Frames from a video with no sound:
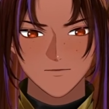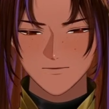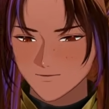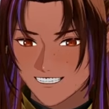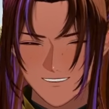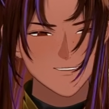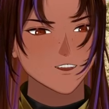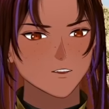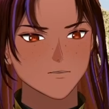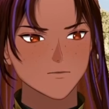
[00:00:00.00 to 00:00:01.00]
That's
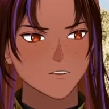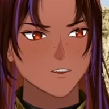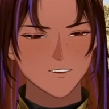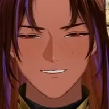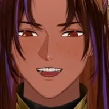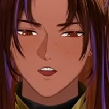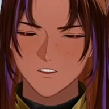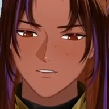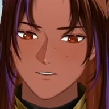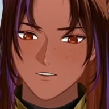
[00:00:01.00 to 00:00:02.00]
it. Now,